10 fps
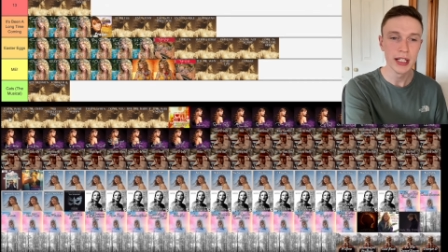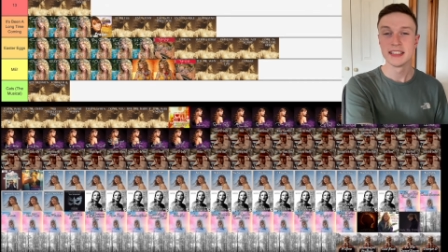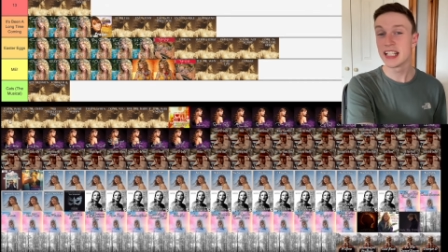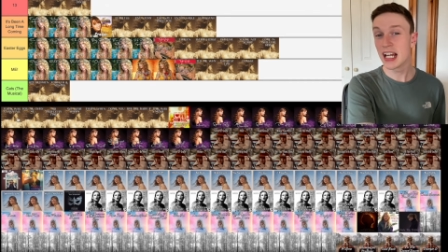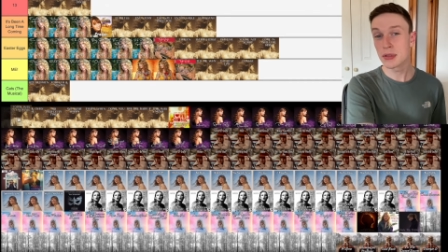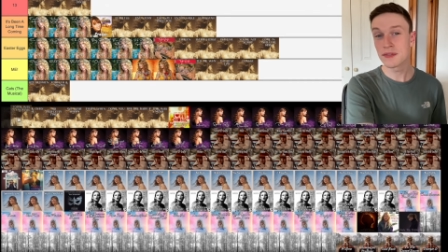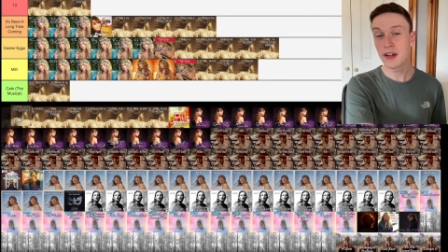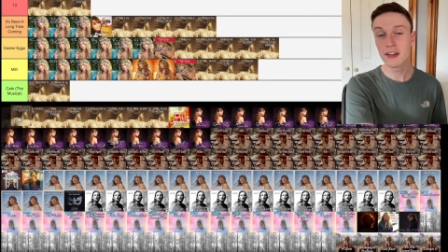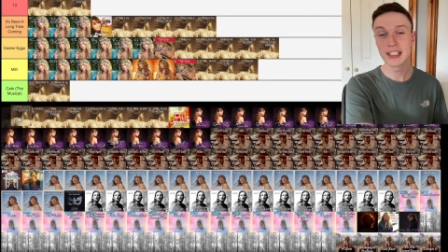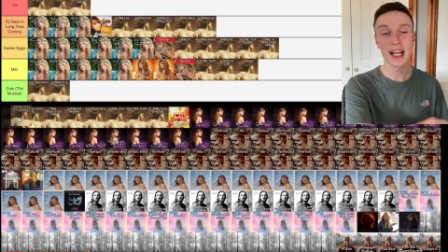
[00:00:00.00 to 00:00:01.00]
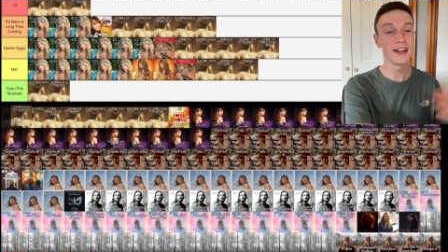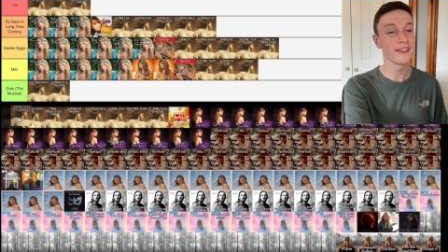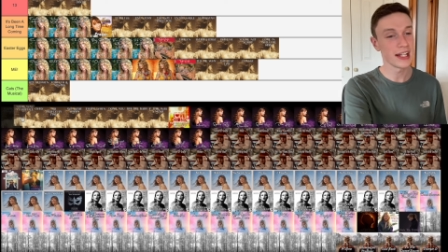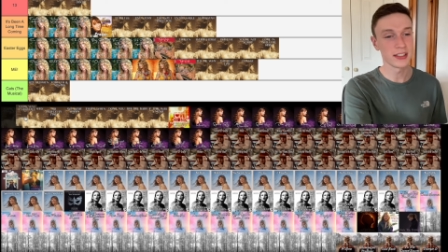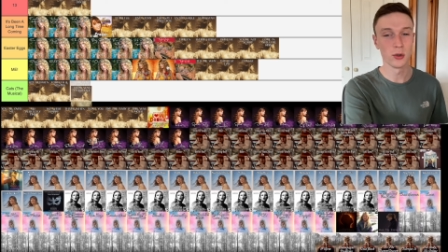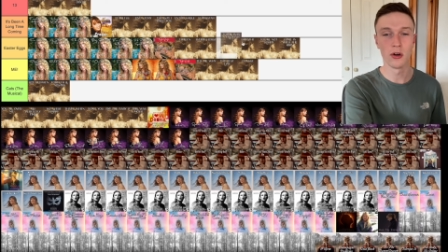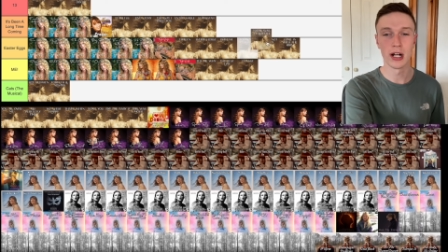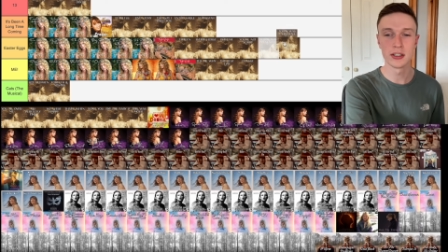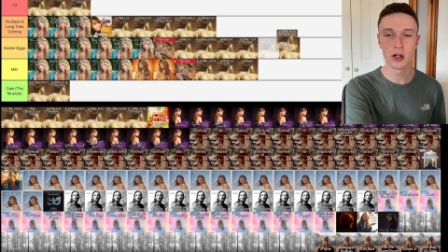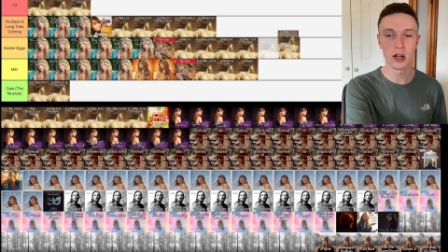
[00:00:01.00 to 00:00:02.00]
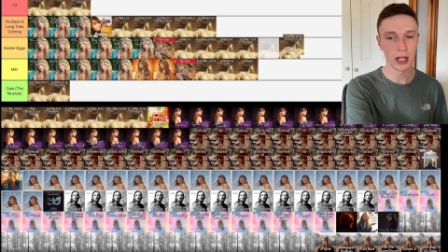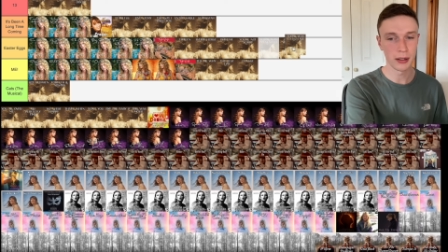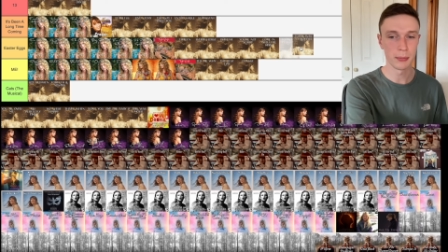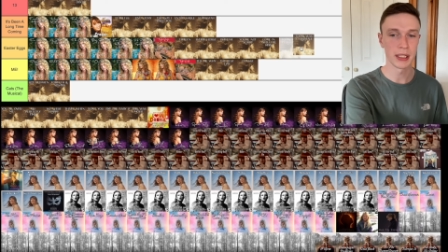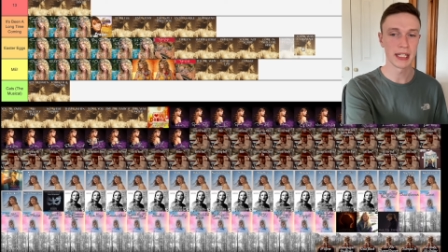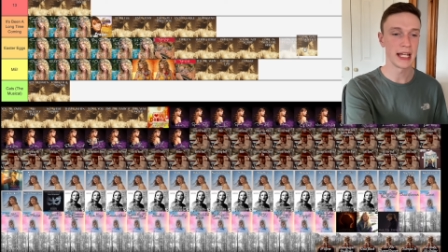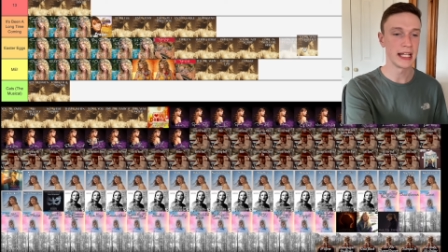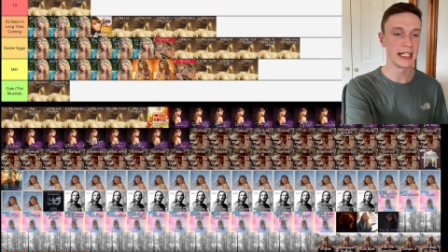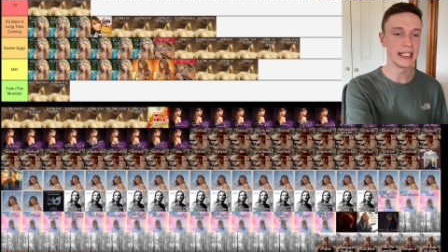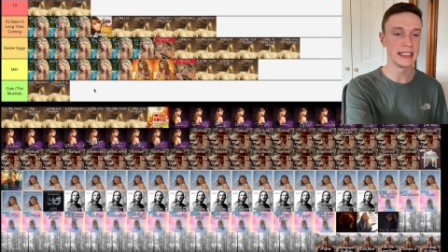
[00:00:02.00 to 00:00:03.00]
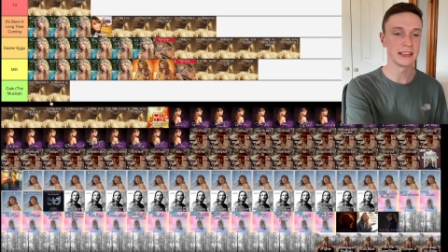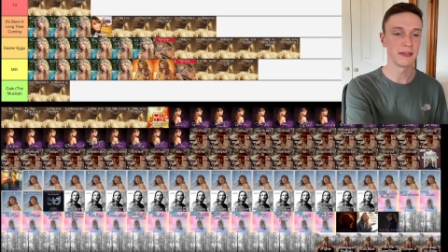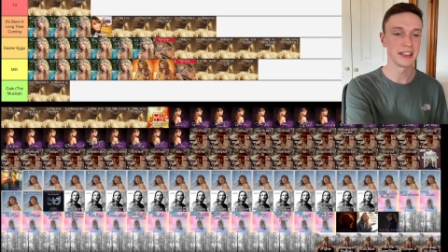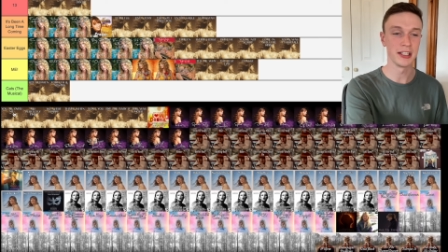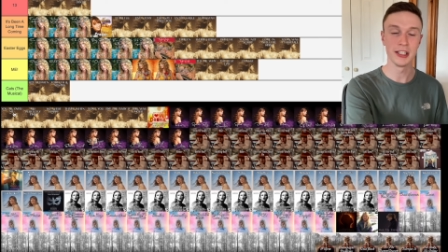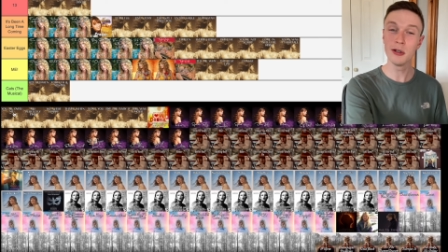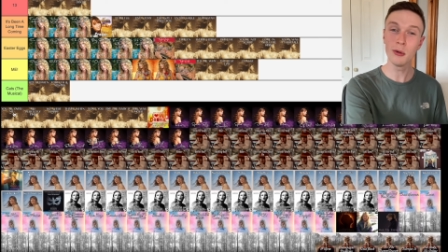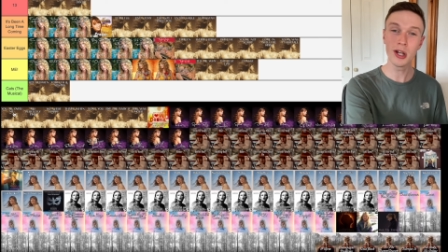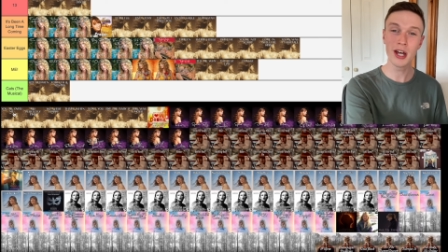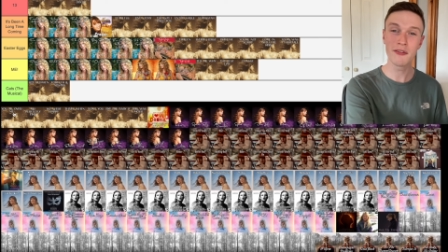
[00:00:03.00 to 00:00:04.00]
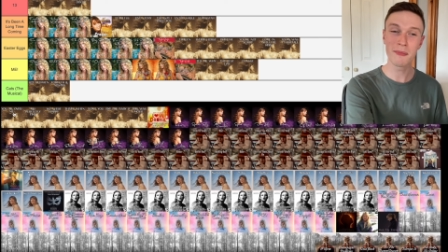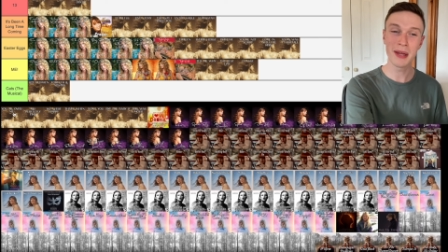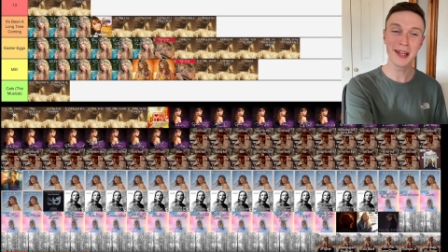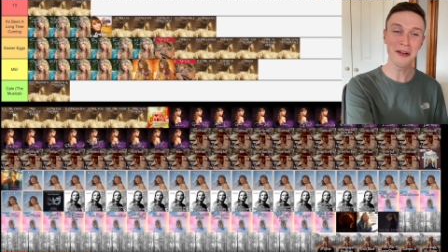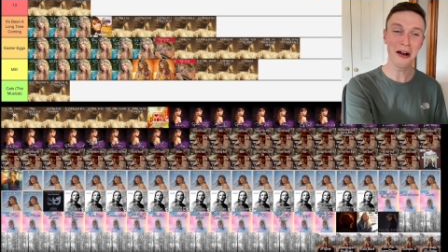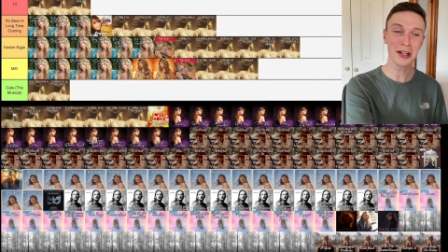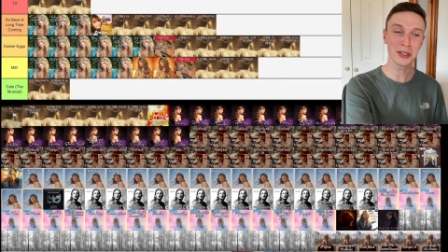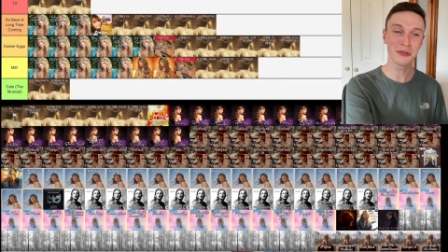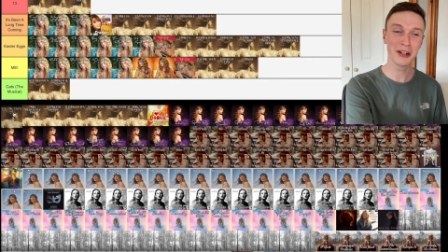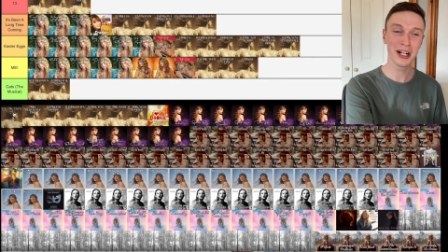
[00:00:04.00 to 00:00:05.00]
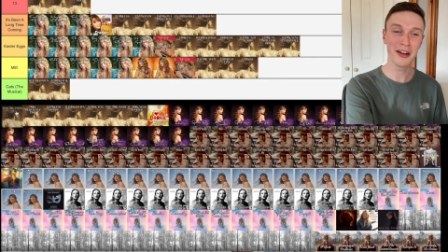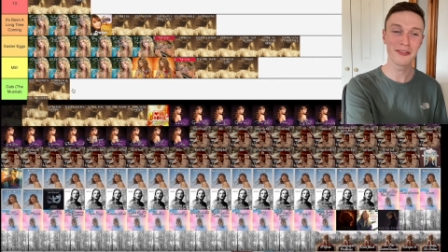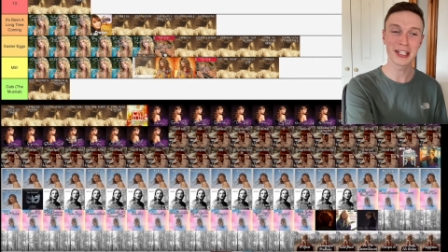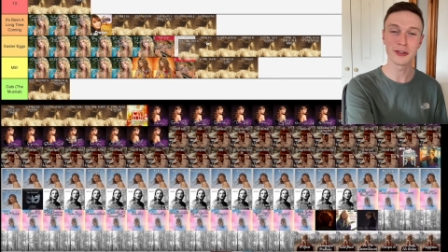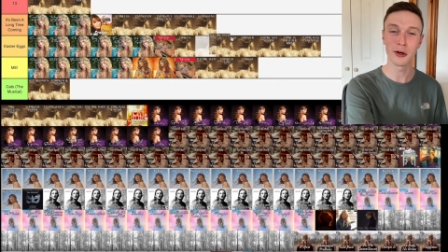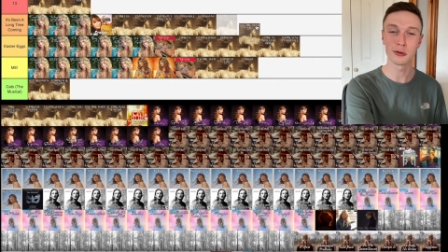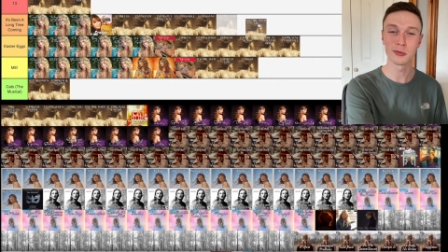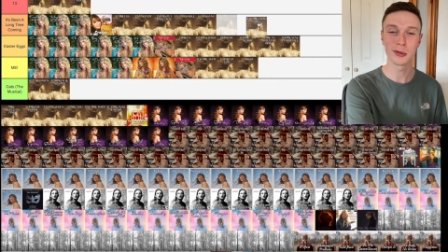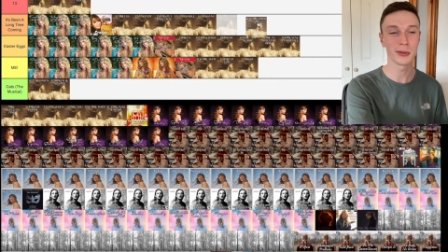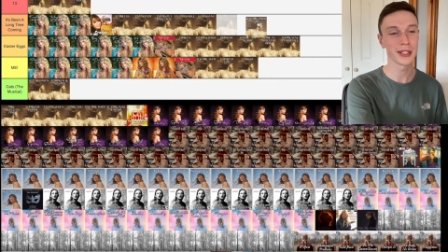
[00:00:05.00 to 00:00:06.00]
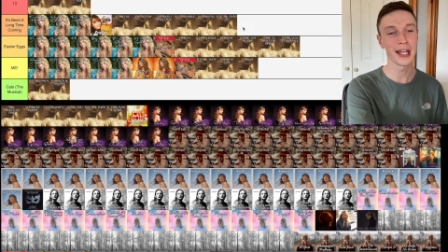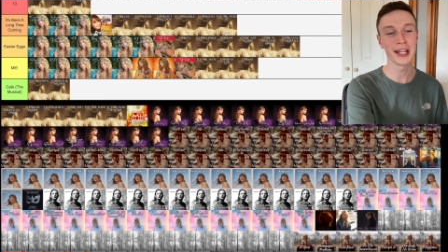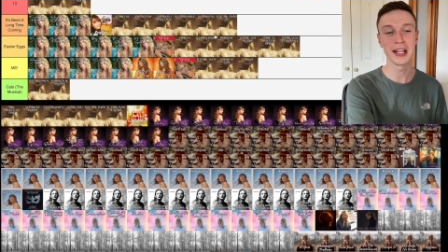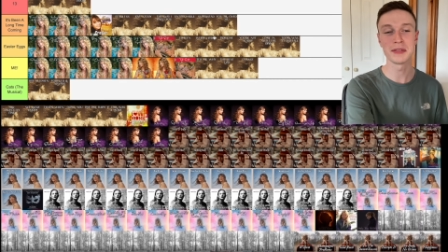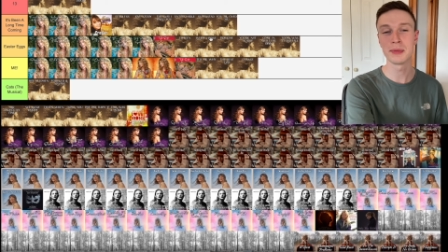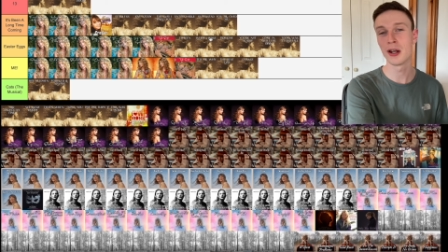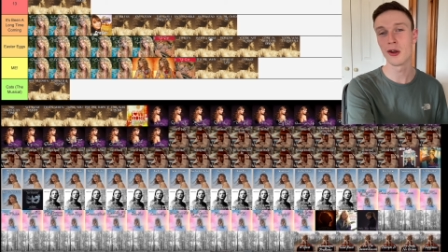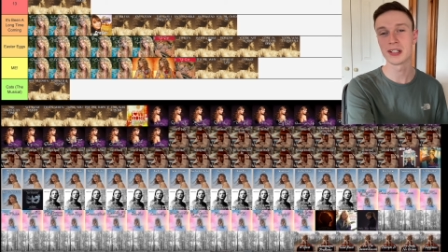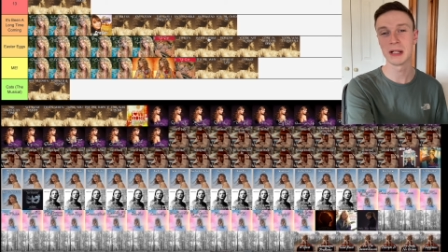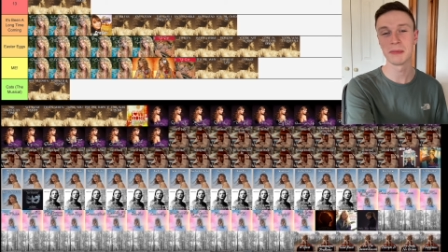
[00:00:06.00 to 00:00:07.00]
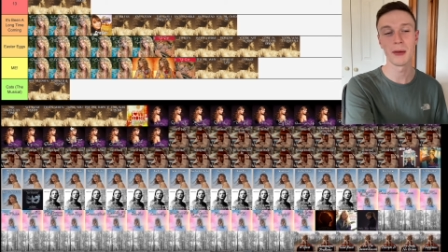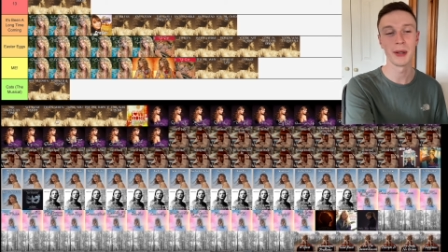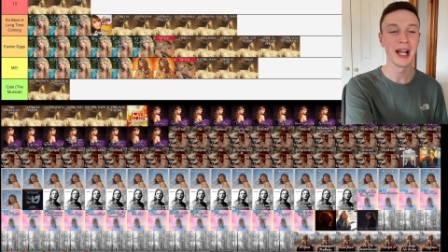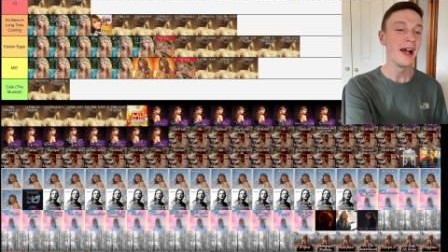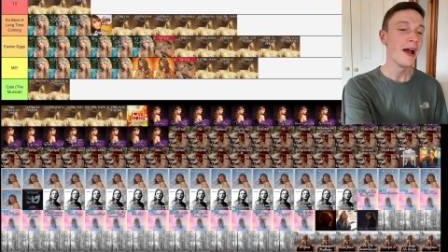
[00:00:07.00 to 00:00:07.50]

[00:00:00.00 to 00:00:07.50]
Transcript: Today was a fairy tale. That's an alright song. I'm going to put that in. Easter eggs. You All Over Me. I actually really love that song, so I'm going to put that in. It's been a long time coming.